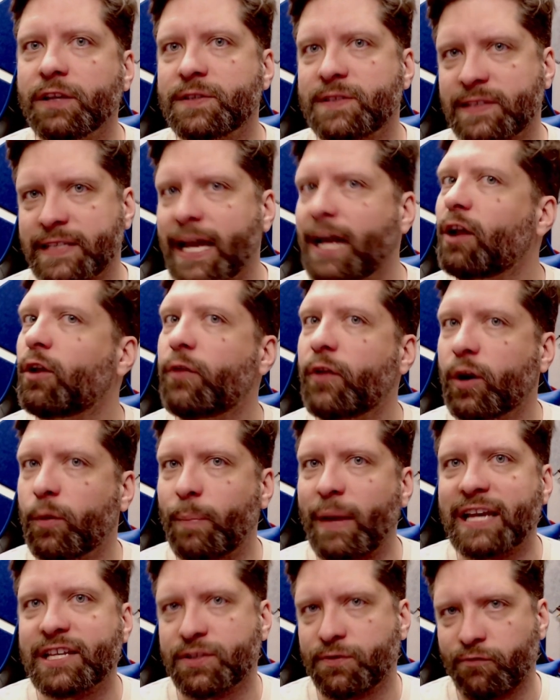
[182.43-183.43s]
sell their
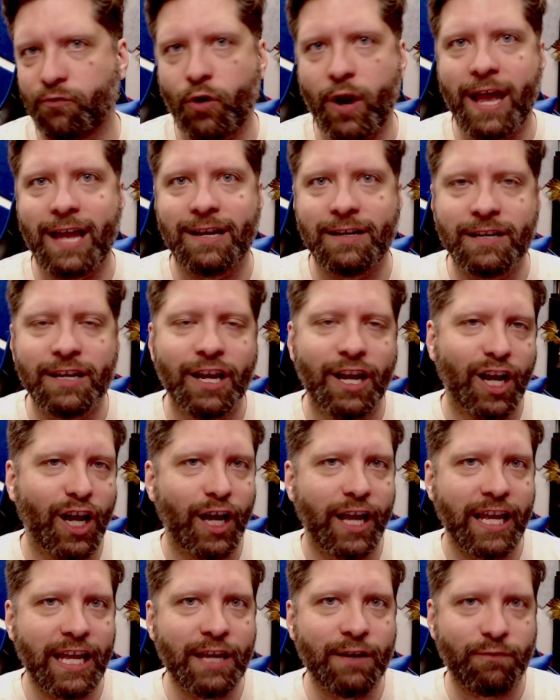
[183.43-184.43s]
best friend
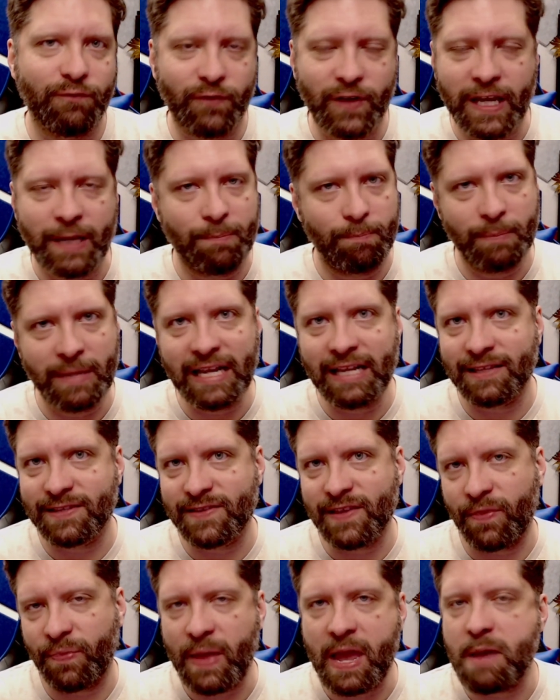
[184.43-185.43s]
if it means
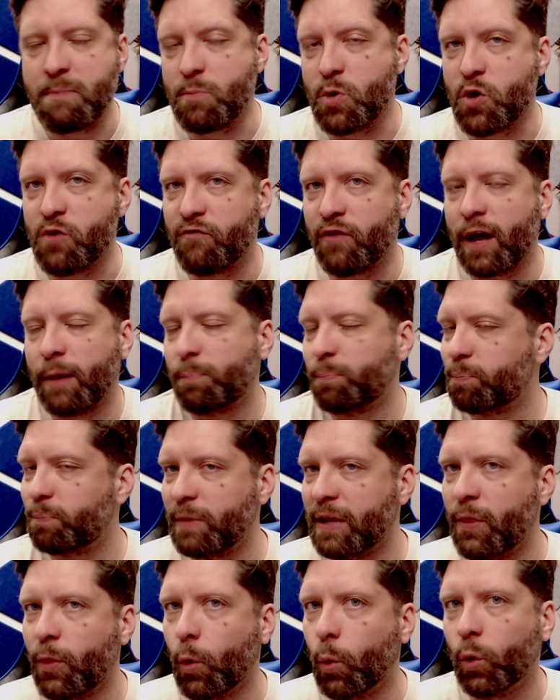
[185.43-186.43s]
that they move up
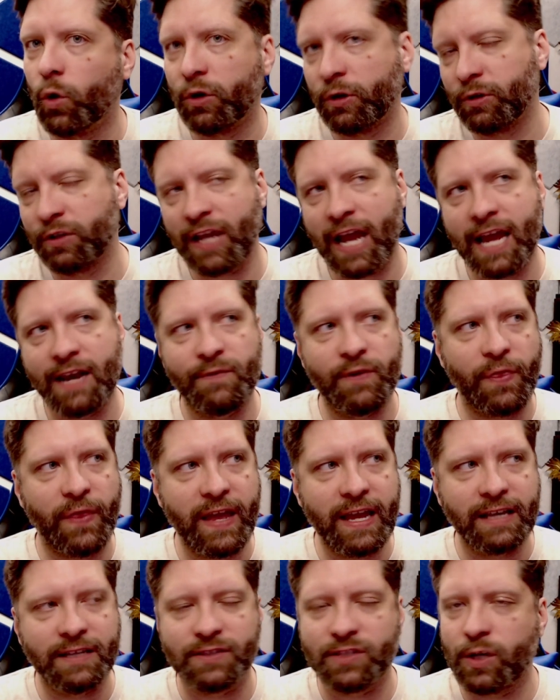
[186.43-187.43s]
in the world, kind of a
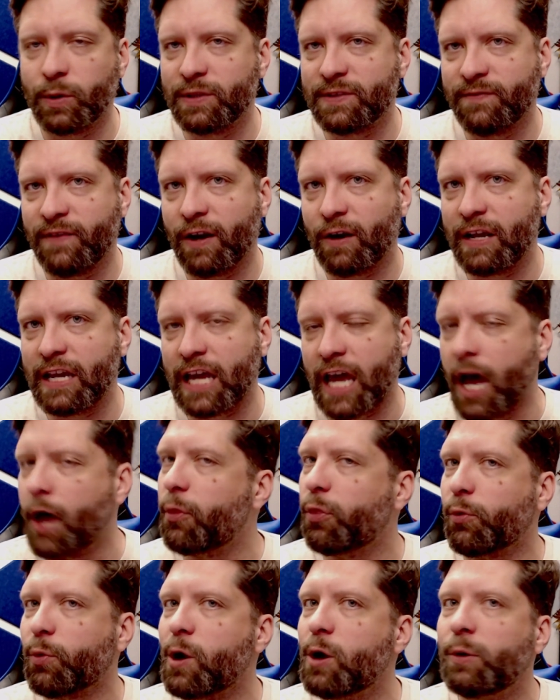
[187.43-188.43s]
thing. So it's very
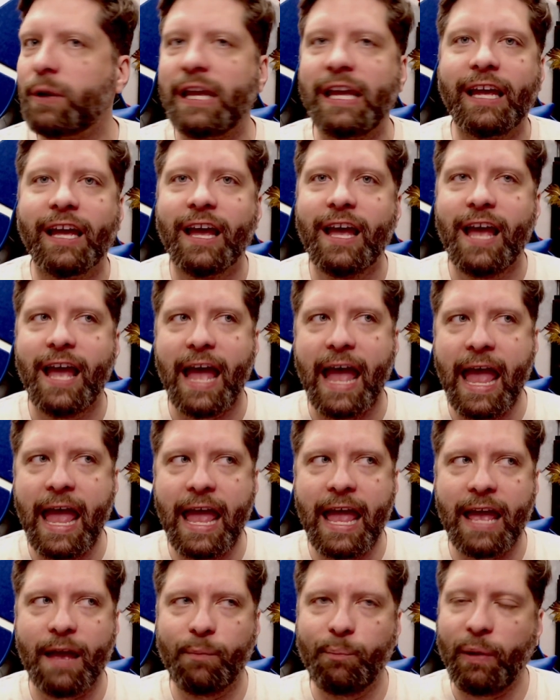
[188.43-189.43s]
cutthroaty,
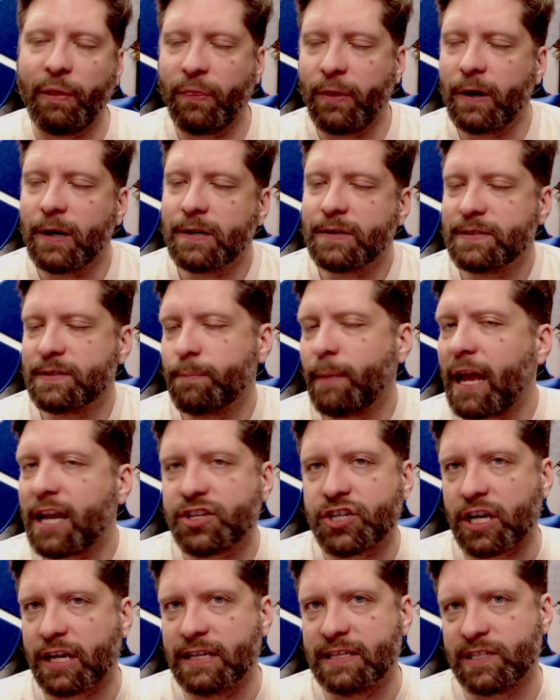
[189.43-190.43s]
but there's
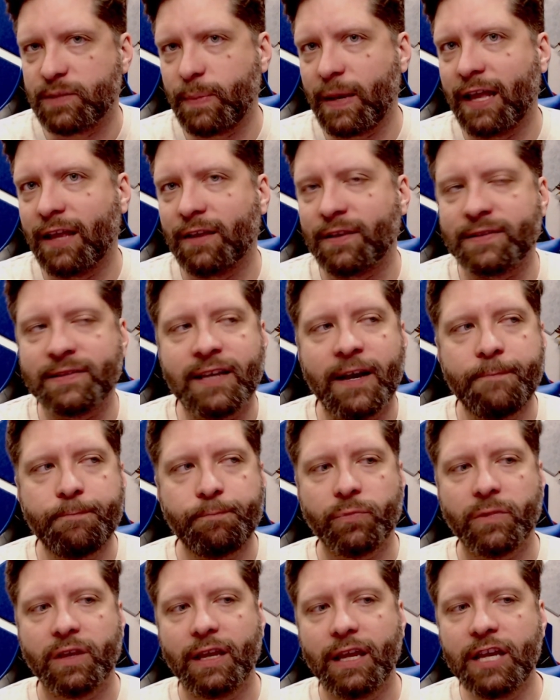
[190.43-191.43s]
magic and spells.
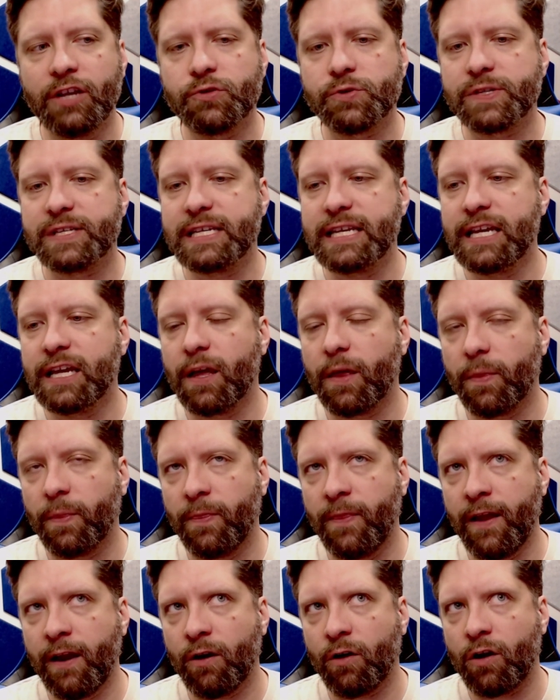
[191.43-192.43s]
Interesting,
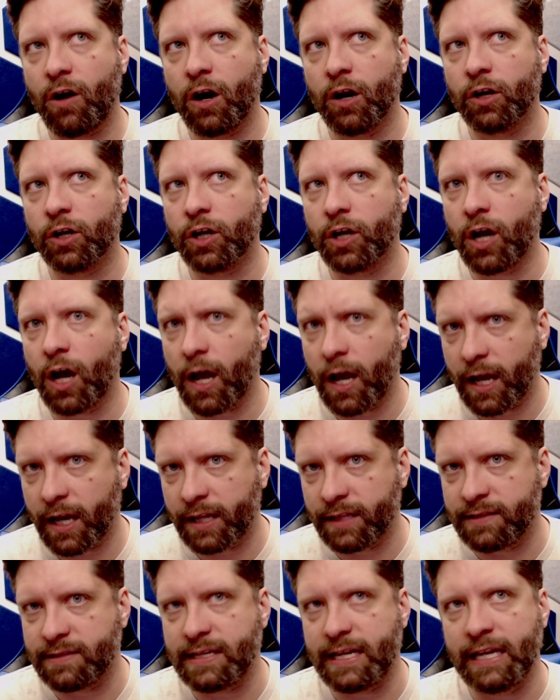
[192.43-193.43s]
there are
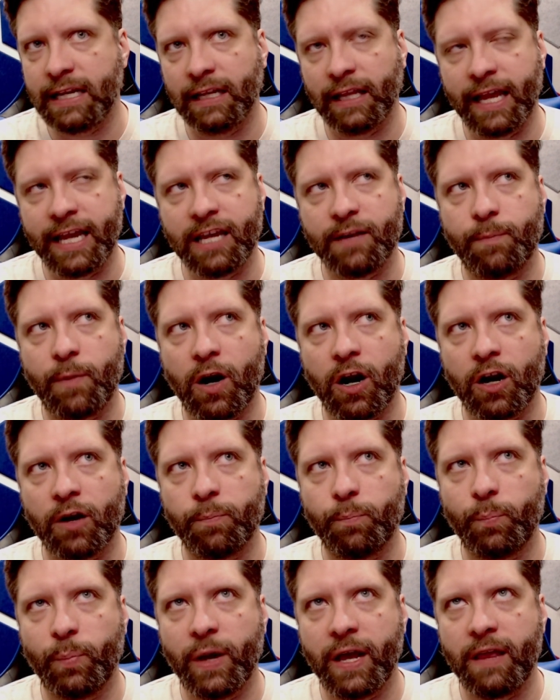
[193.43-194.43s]
gods in Lankhmar,
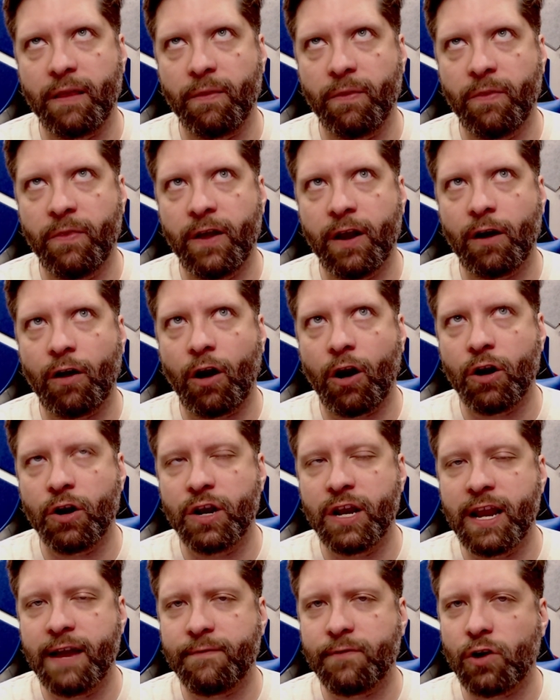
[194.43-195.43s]
but there are
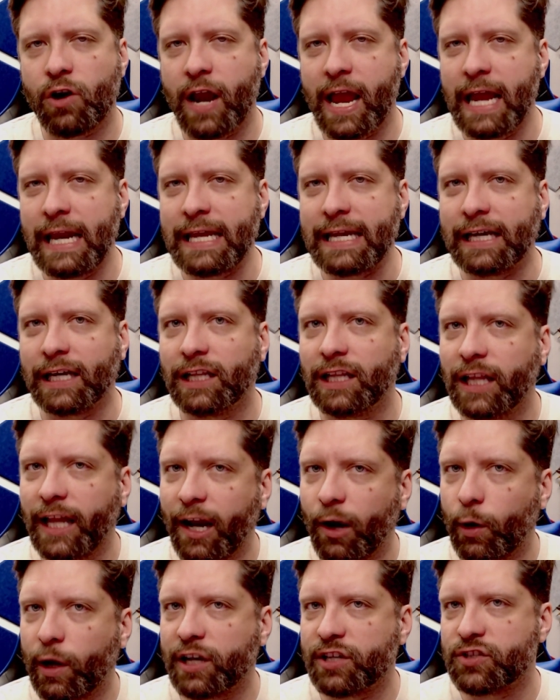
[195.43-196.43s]
never any
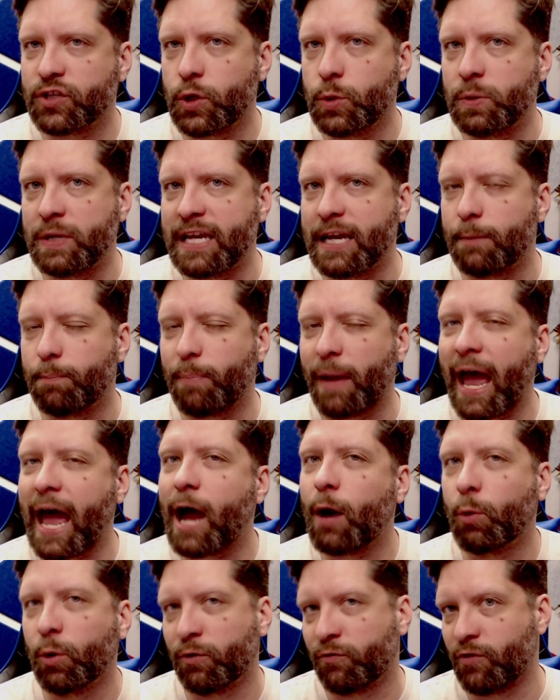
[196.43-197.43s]
clerics who get
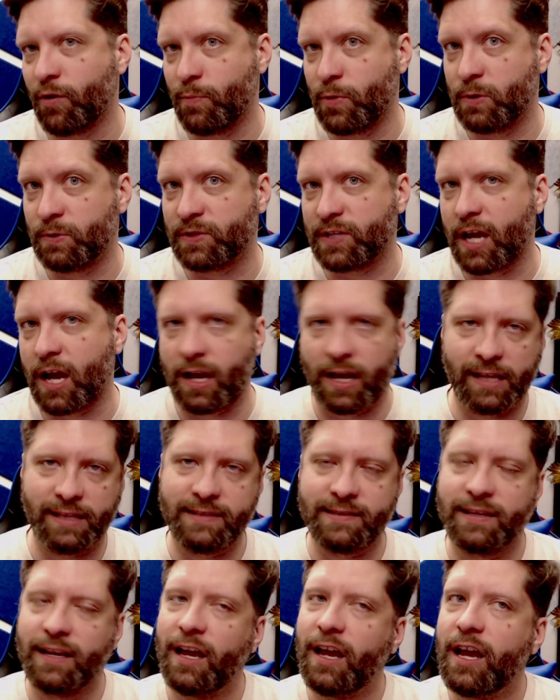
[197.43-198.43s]
power from those
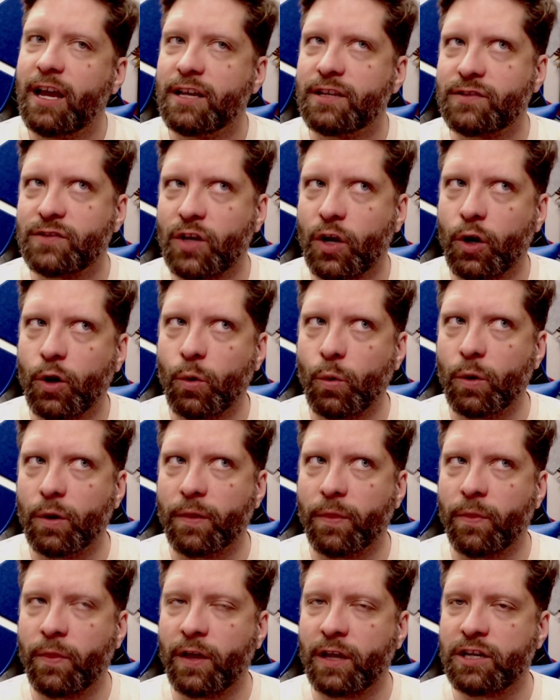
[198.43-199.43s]
gods. So
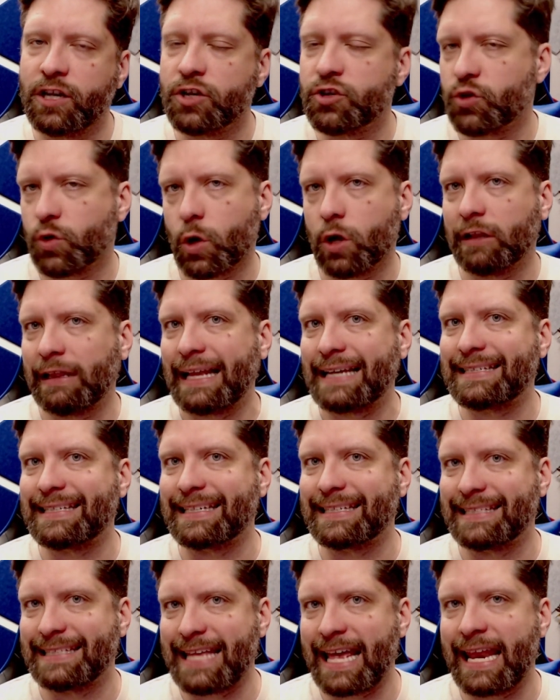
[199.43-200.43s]
the Dungeon Crawl
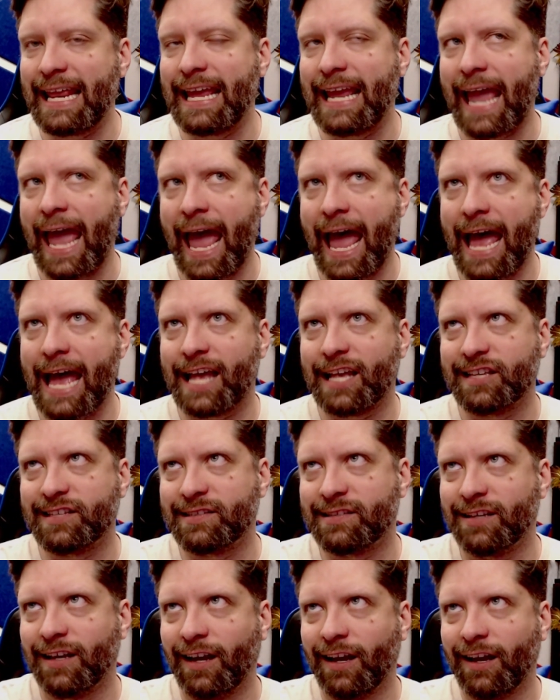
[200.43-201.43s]
Classics setting has